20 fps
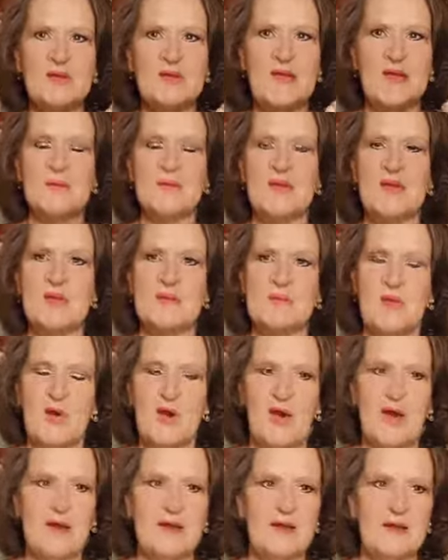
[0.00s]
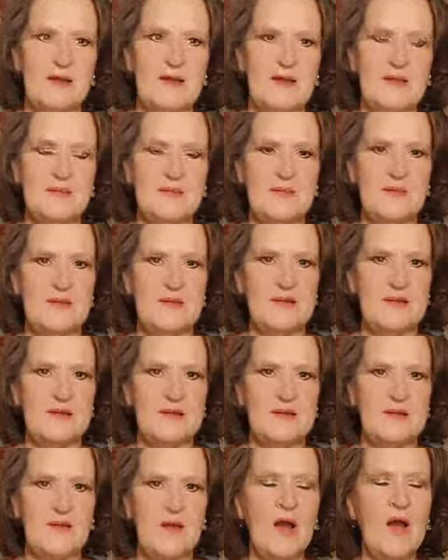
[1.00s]
Not ping pong. Um,
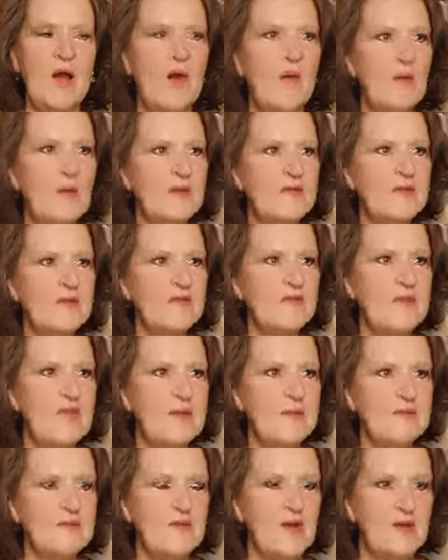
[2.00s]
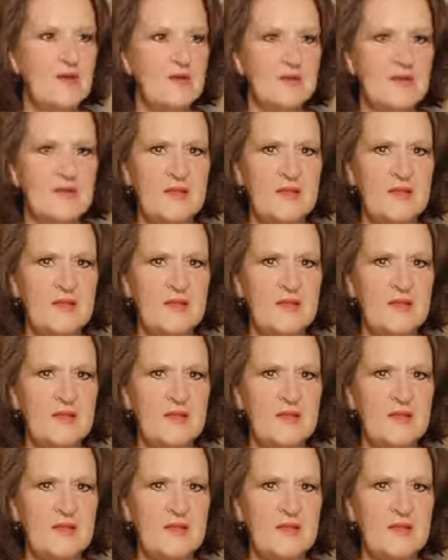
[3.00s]
oh, what are those games called?